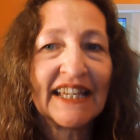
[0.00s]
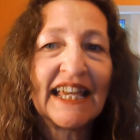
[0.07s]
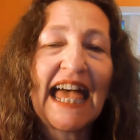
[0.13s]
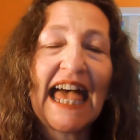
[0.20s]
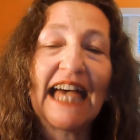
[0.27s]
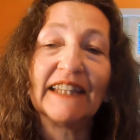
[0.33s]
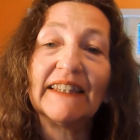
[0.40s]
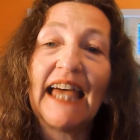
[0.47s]

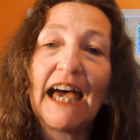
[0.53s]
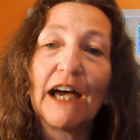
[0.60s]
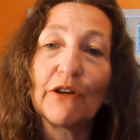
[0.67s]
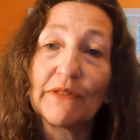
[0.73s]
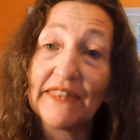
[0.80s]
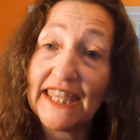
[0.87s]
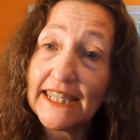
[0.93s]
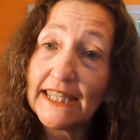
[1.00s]
and how
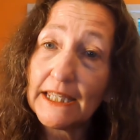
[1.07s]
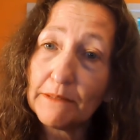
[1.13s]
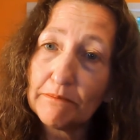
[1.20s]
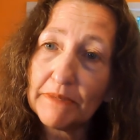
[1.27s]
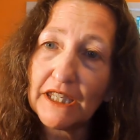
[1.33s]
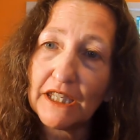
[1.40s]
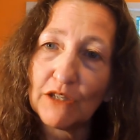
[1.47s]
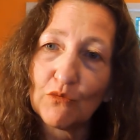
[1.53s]
they can
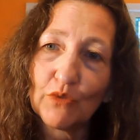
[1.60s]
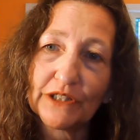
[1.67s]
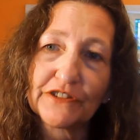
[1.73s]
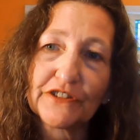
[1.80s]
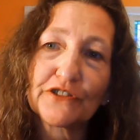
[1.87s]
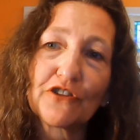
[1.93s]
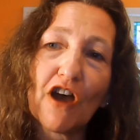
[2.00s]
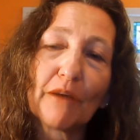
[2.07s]
be what's
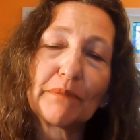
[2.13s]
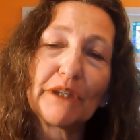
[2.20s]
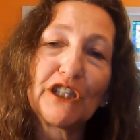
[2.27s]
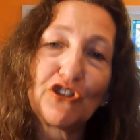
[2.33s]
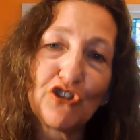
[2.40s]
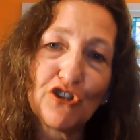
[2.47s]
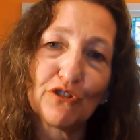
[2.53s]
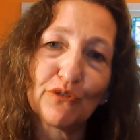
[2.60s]
stopping
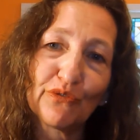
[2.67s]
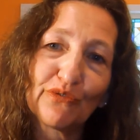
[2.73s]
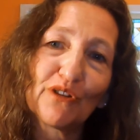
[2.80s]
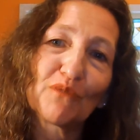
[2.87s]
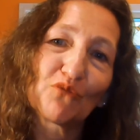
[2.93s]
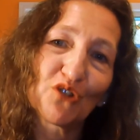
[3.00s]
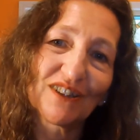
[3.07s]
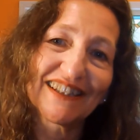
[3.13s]
you from
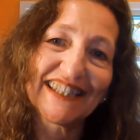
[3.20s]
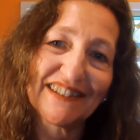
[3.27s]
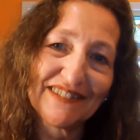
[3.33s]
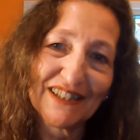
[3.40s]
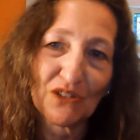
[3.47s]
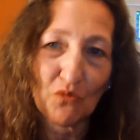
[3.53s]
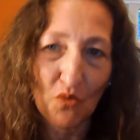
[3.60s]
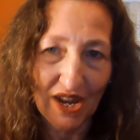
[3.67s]

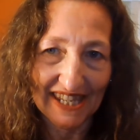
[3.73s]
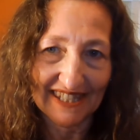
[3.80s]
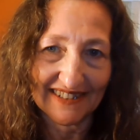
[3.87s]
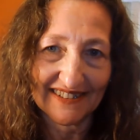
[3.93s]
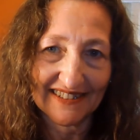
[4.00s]
releasing weight.